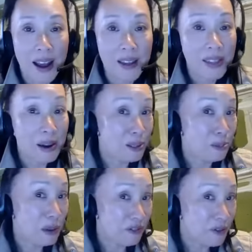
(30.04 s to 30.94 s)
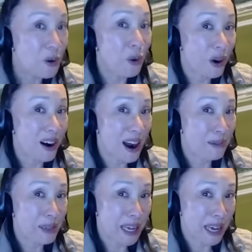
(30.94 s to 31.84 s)
and that was before I
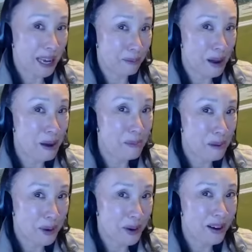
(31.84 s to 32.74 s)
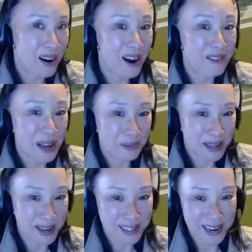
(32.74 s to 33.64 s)
became a member of
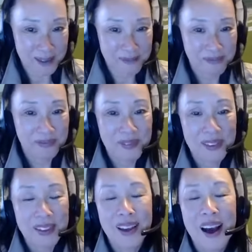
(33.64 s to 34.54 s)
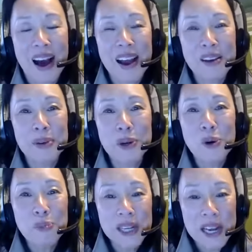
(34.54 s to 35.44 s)
APHA. I have been
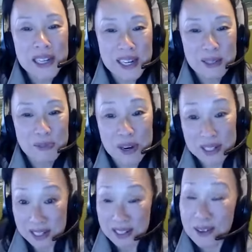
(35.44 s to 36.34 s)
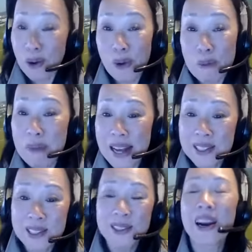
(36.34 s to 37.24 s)
OPHA's president,
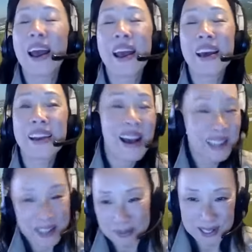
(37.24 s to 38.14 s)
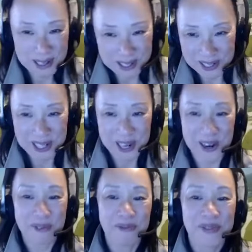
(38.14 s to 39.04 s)
webmaster, and academic section chair.